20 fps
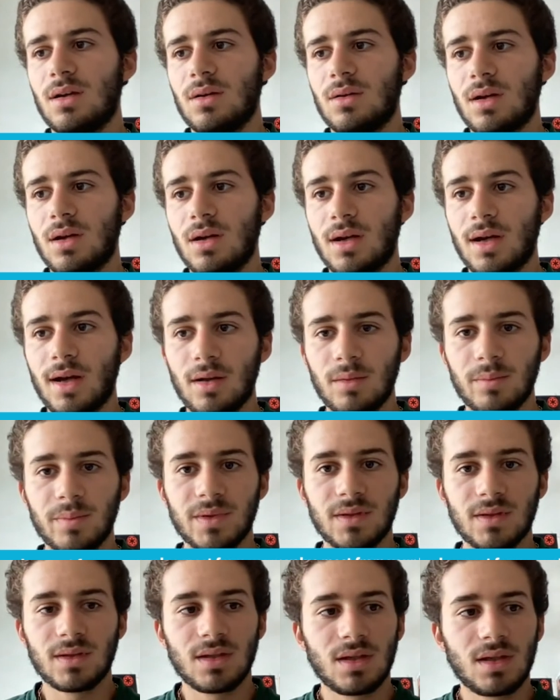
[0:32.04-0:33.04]

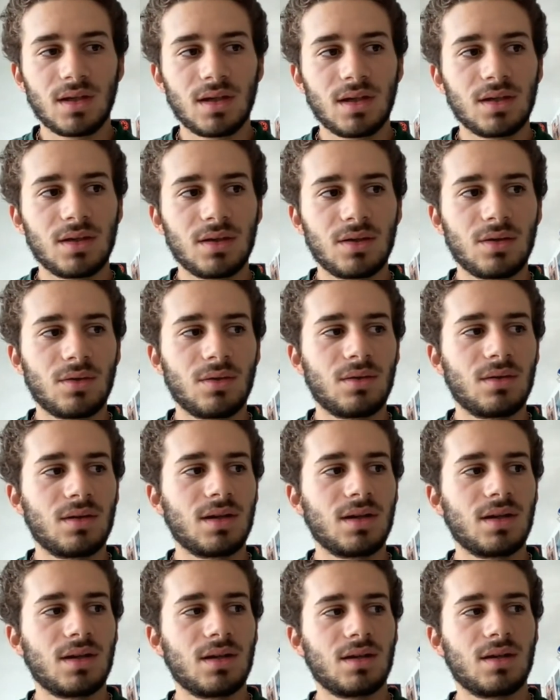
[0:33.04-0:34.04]
helped, you know,
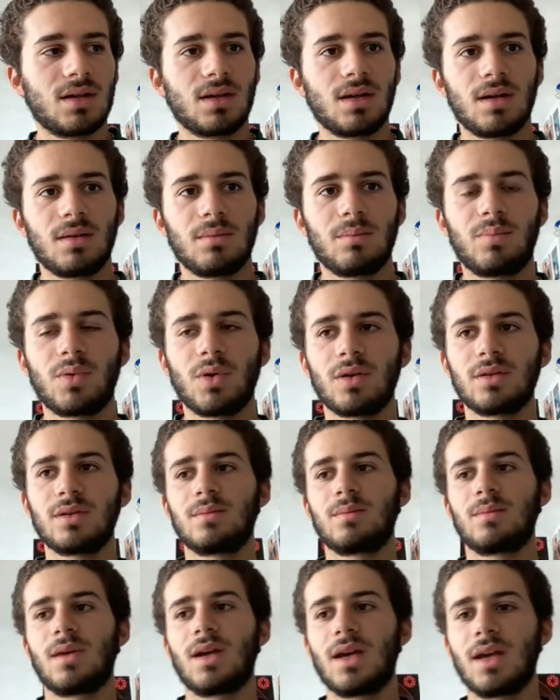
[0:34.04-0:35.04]

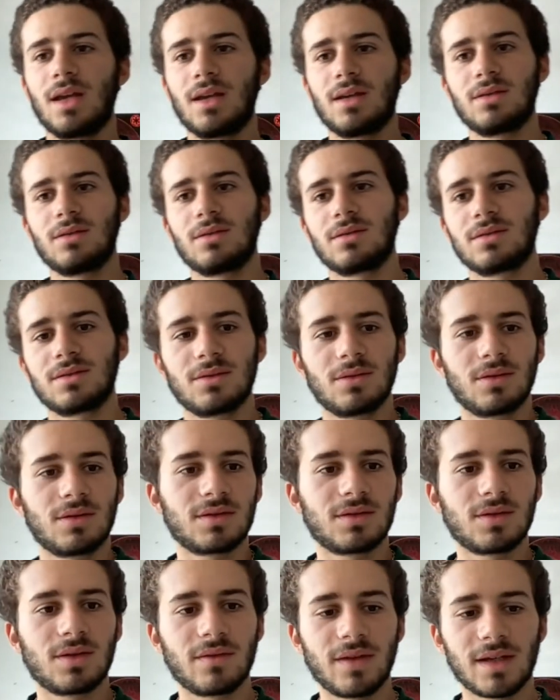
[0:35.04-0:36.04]
broaden my
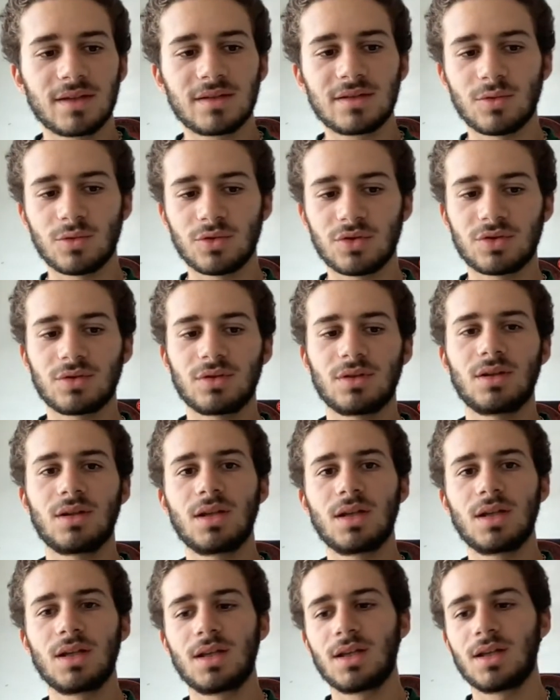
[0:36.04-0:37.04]
sort of like social,
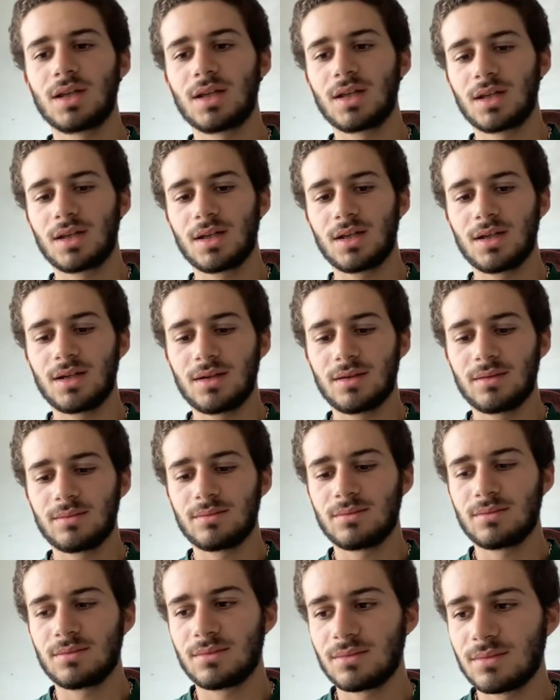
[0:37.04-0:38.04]

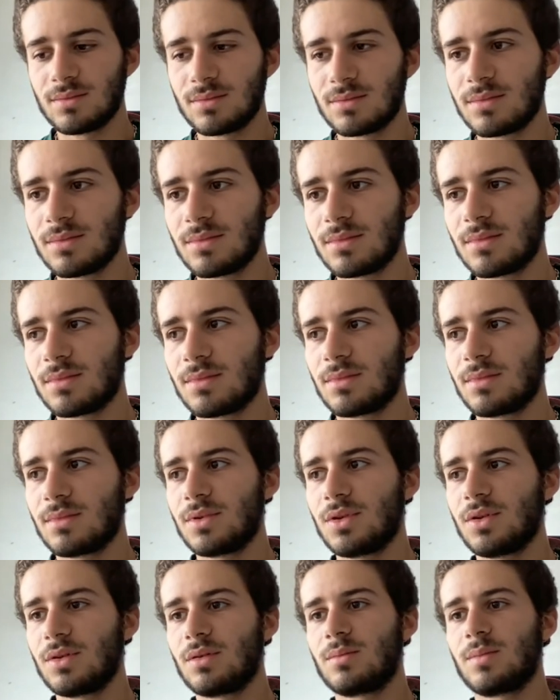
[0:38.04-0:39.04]
um,
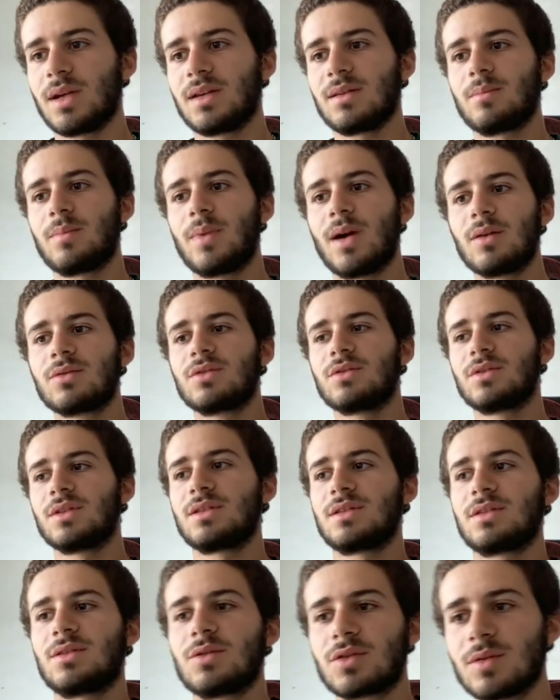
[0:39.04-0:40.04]
my
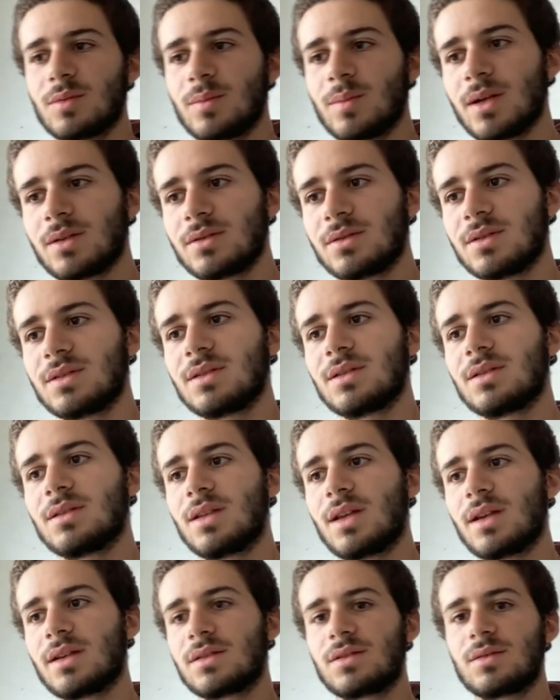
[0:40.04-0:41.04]
boundaries, social boundaries.
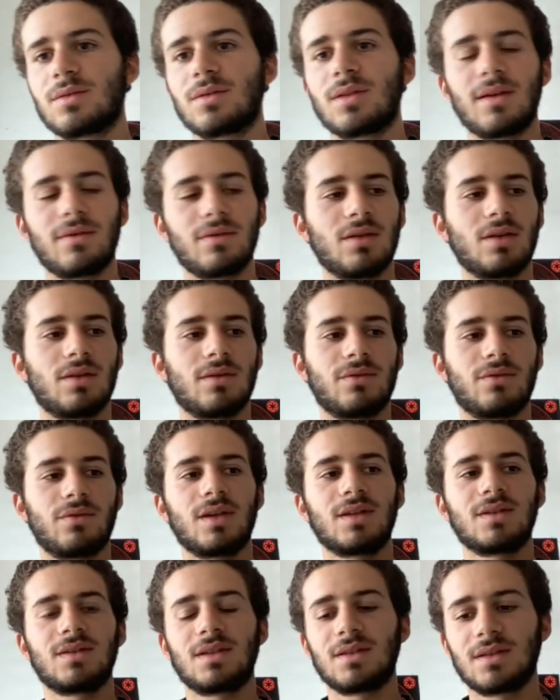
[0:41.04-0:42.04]
Like just have a lot of
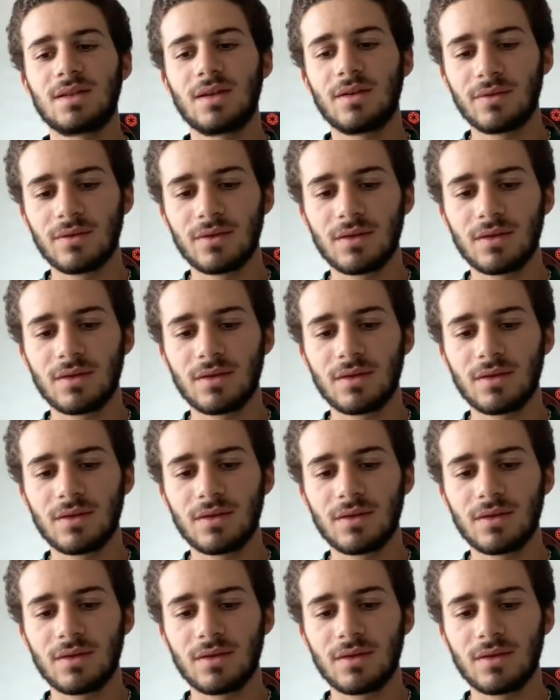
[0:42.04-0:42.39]
friends and stuff.